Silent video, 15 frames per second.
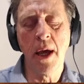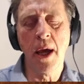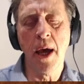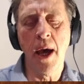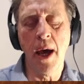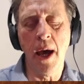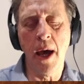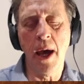
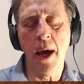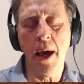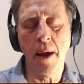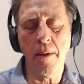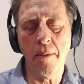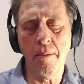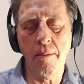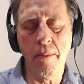It
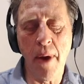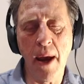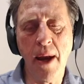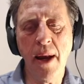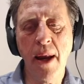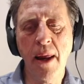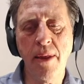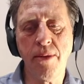
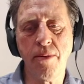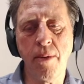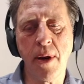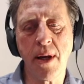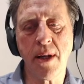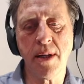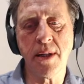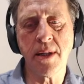mainly
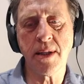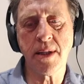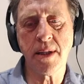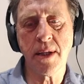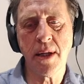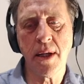threatens